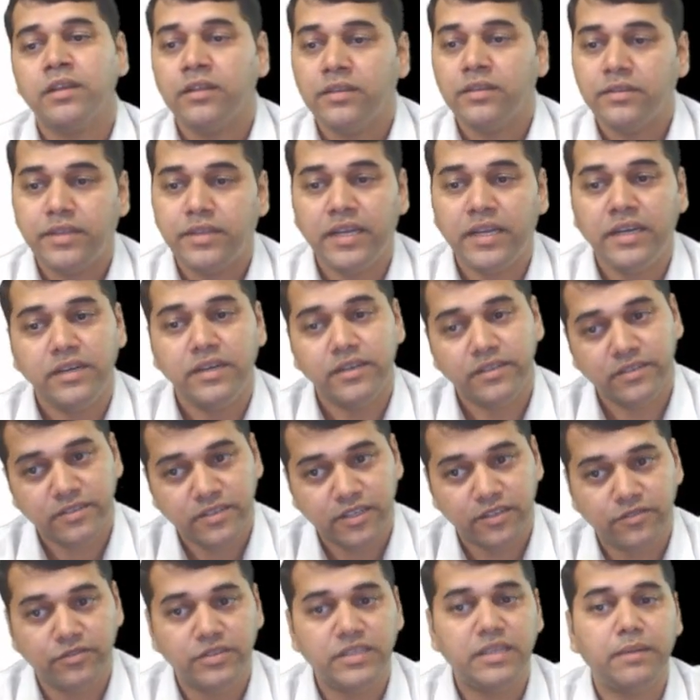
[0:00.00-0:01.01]
Then
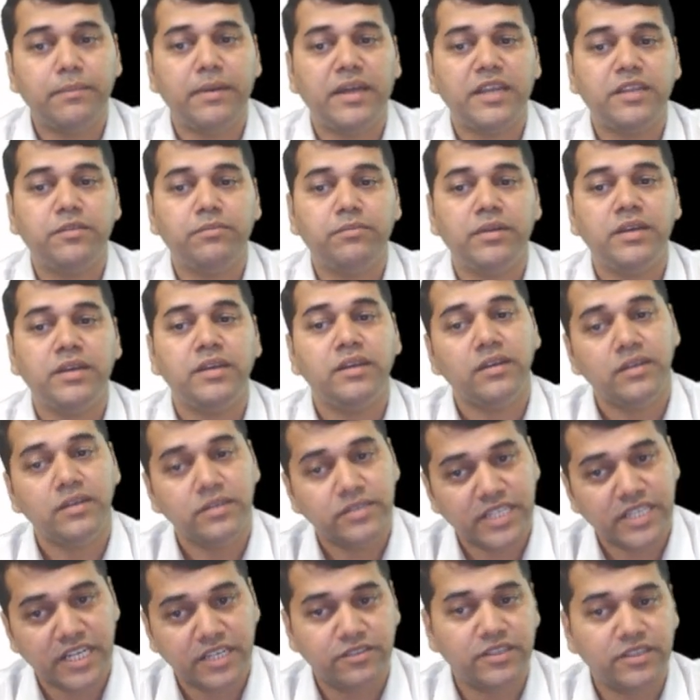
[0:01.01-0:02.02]
discuss with the management,
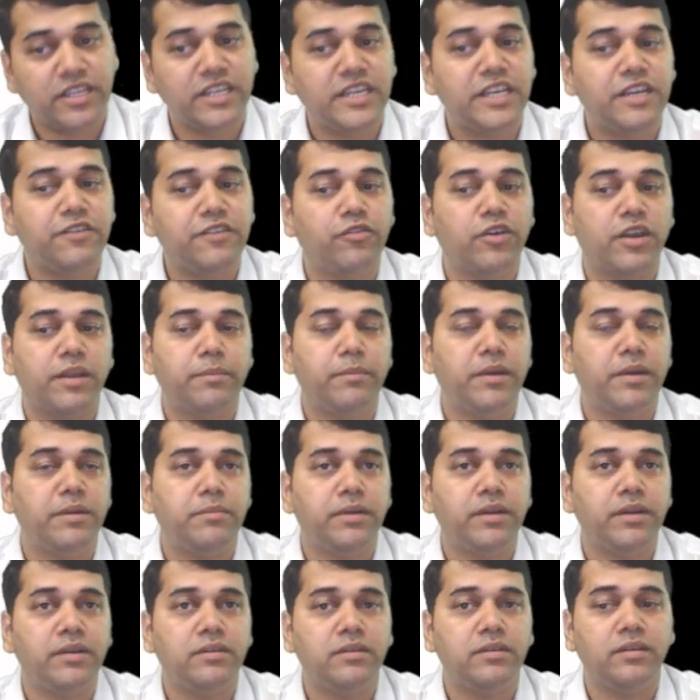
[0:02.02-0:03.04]
check the need for
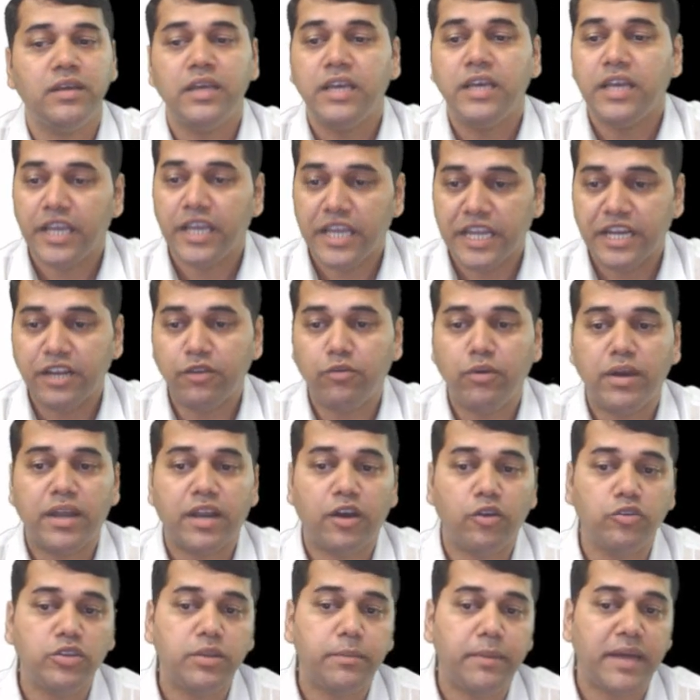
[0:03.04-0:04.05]
amendment, inquire
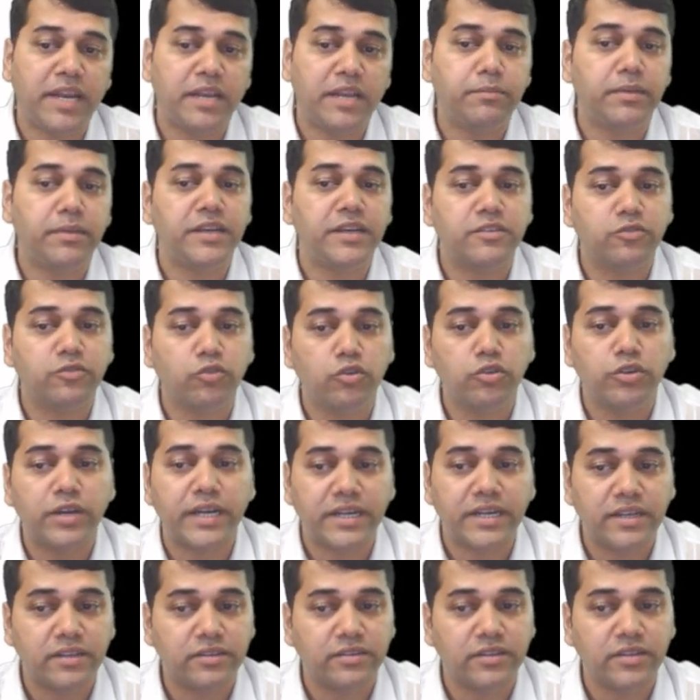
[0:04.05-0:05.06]
how the management is going to
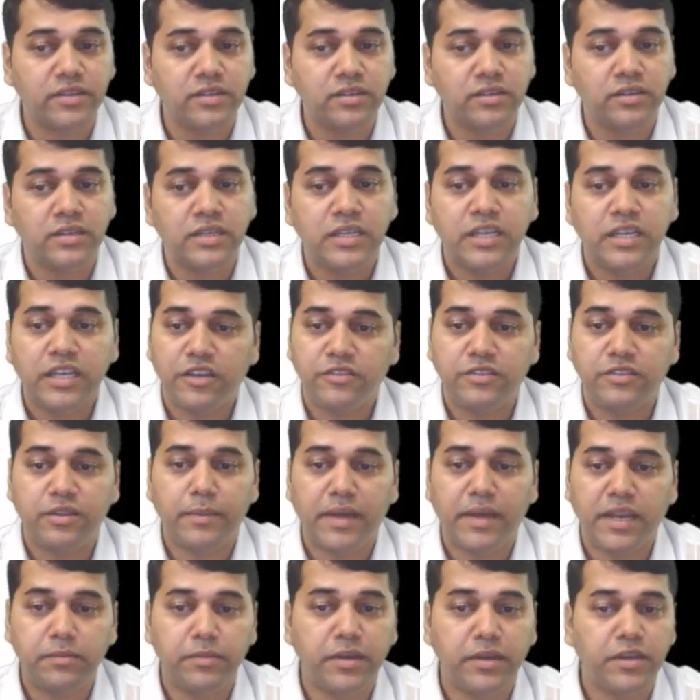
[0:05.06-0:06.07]
address it. If the
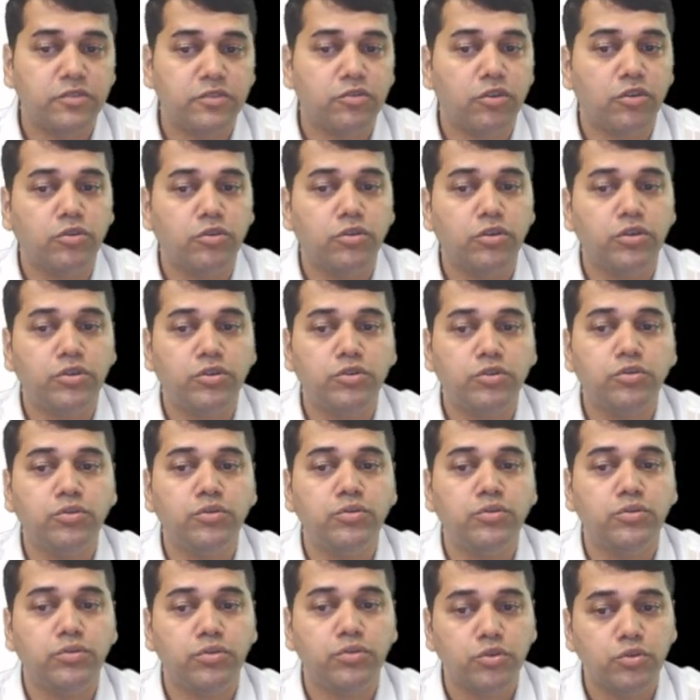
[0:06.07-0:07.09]
management is not going
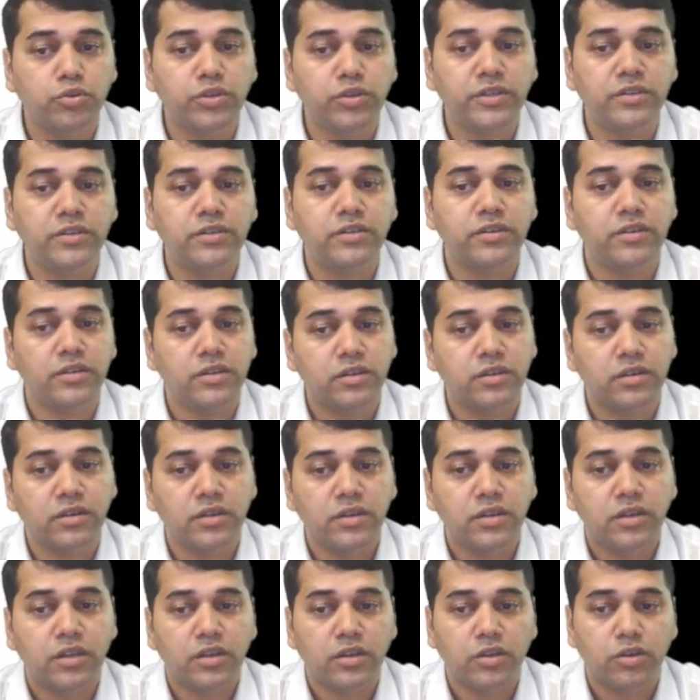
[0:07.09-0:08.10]
to do it,
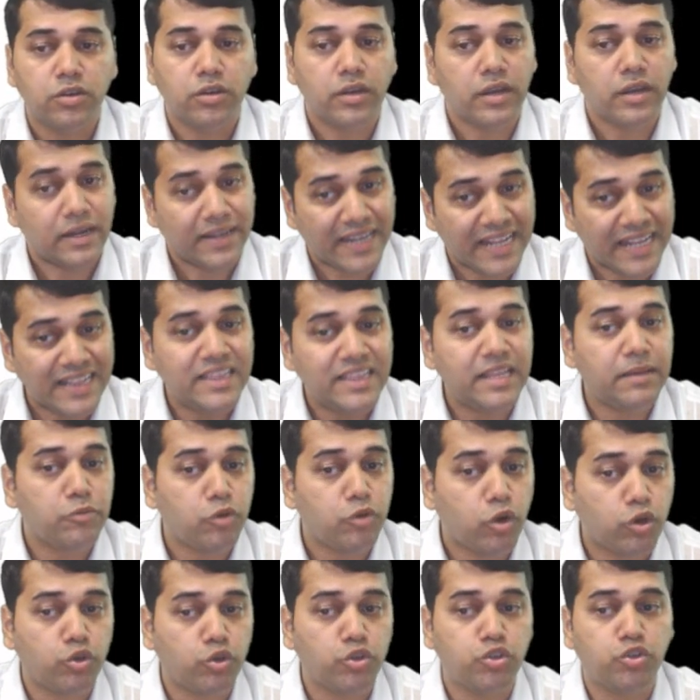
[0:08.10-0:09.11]
tell them
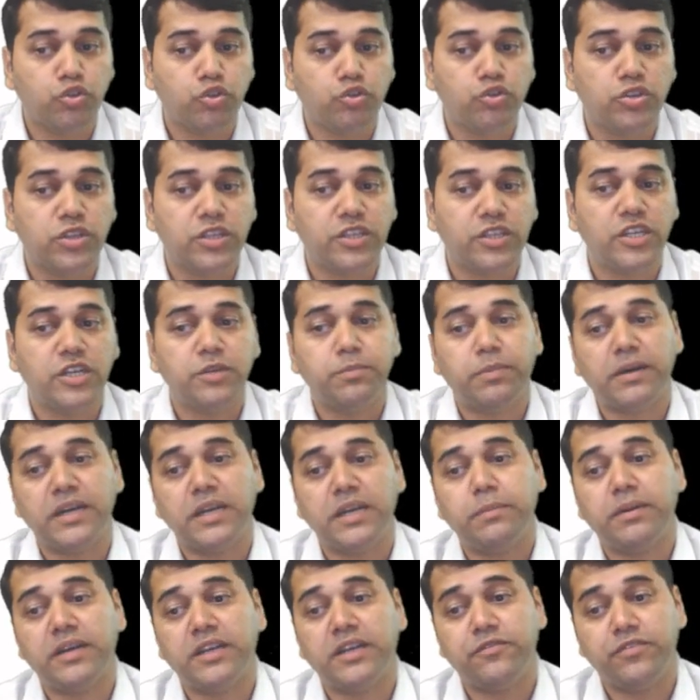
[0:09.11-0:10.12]
not to issue to the third
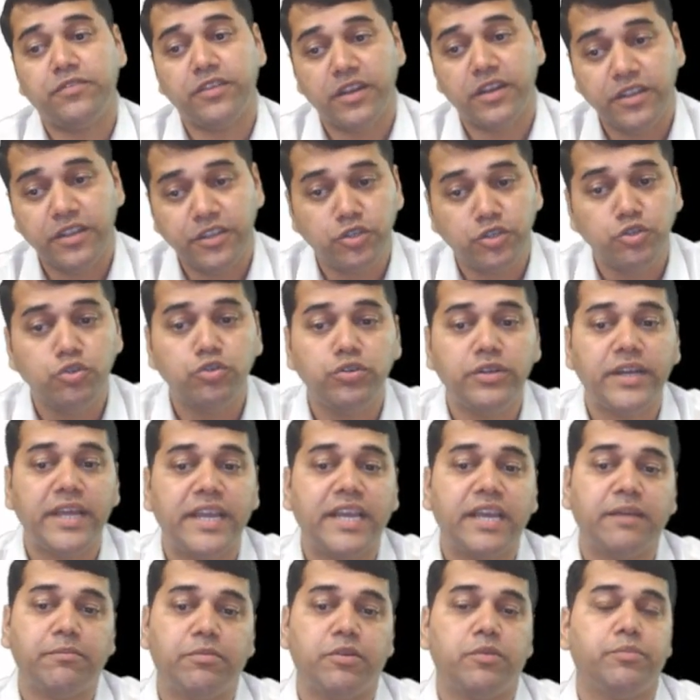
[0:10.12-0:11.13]
party, but if you are issued,
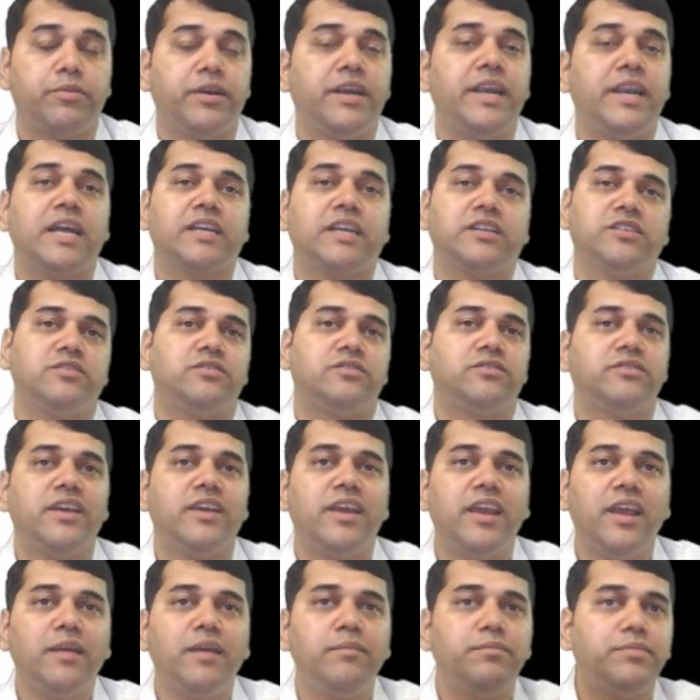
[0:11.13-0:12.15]
take appropriate action.
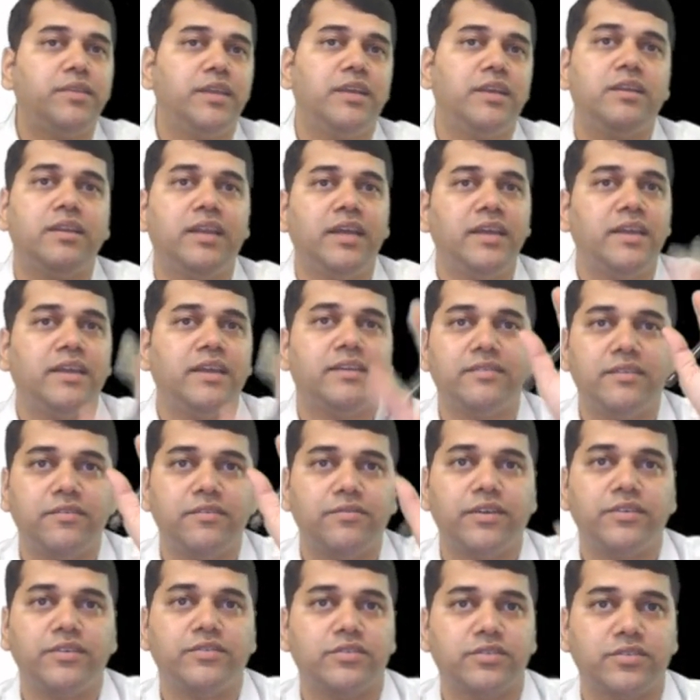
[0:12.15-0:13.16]
Same thing like
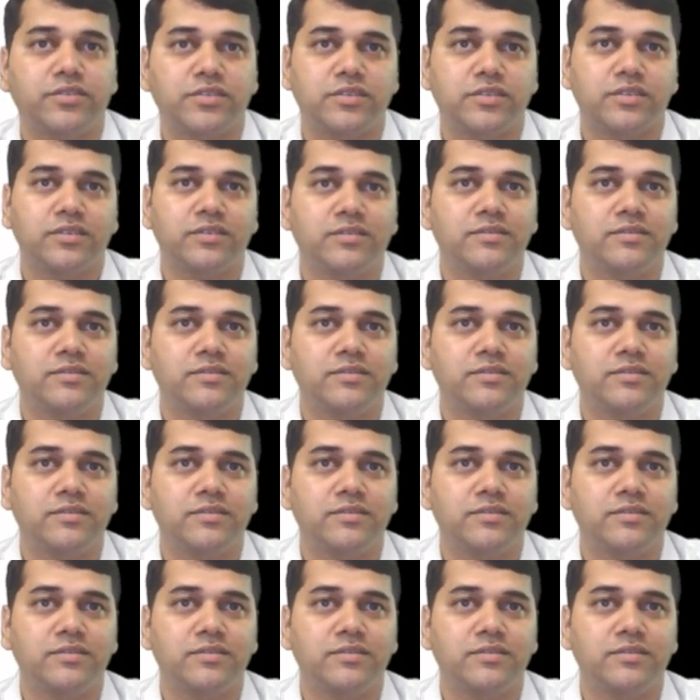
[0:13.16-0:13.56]
SFI six.